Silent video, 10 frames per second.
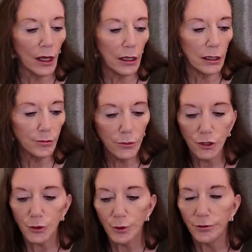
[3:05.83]
I
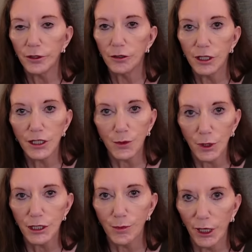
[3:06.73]
much prefer
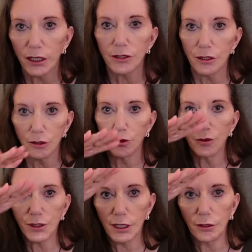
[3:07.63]
east-west bags than
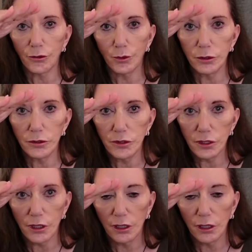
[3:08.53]
north-south ones,